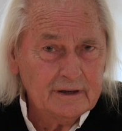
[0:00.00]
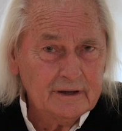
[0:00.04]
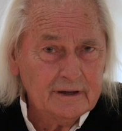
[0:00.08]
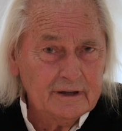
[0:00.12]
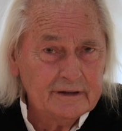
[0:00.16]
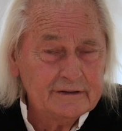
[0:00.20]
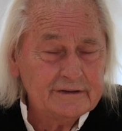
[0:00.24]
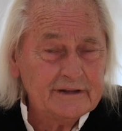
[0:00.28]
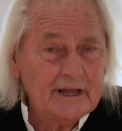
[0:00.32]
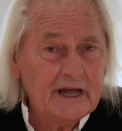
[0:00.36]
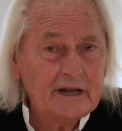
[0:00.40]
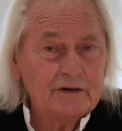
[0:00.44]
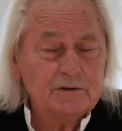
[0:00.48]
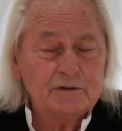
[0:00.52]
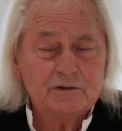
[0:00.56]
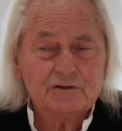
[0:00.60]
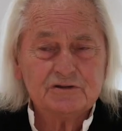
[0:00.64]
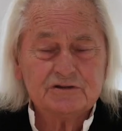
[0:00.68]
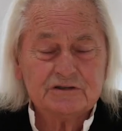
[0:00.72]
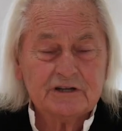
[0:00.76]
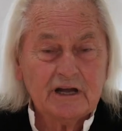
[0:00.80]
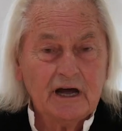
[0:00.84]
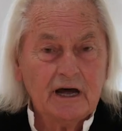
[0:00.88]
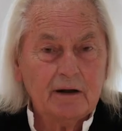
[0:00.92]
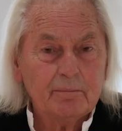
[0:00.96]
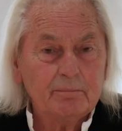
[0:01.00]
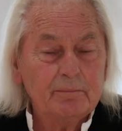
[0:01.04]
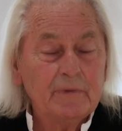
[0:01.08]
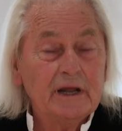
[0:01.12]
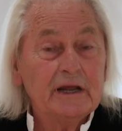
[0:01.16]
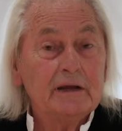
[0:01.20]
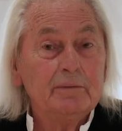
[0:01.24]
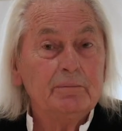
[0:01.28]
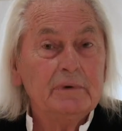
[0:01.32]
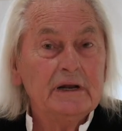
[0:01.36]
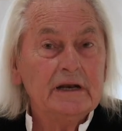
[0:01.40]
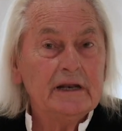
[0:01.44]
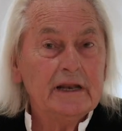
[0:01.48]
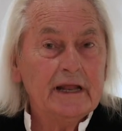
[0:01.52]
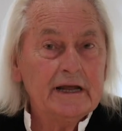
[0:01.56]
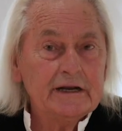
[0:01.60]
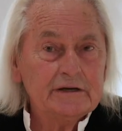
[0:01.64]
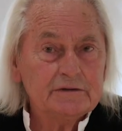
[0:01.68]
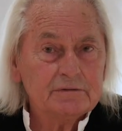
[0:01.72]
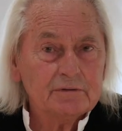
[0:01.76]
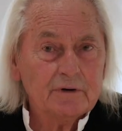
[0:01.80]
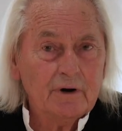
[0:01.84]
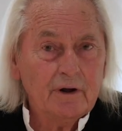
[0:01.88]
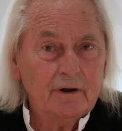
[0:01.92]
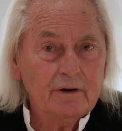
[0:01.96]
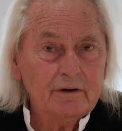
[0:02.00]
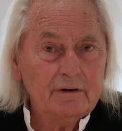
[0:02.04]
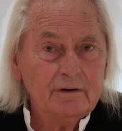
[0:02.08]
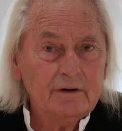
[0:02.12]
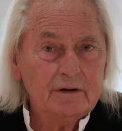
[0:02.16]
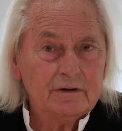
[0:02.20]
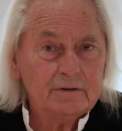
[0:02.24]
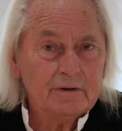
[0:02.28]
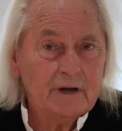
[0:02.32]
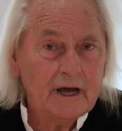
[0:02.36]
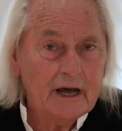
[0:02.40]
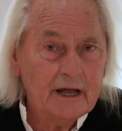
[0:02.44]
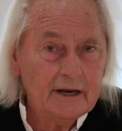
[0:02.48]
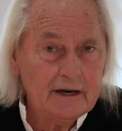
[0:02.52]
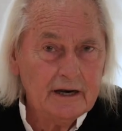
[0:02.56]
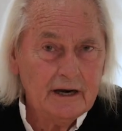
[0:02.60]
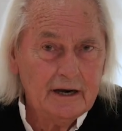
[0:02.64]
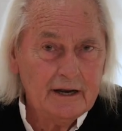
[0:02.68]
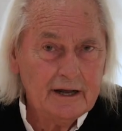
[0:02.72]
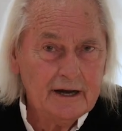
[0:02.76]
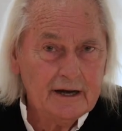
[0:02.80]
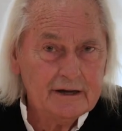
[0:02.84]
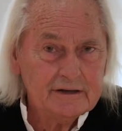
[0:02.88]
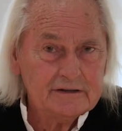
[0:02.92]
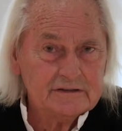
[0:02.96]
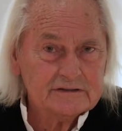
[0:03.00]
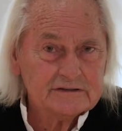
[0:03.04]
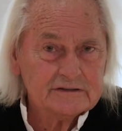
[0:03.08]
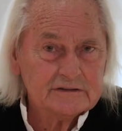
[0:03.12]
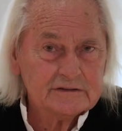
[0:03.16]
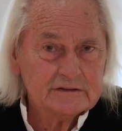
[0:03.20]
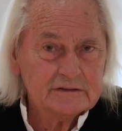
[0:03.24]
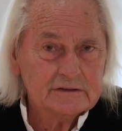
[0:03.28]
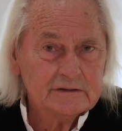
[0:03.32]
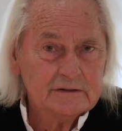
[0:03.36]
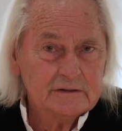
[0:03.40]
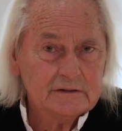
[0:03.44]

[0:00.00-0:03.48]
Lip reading: And then you start maybe later on to analyze.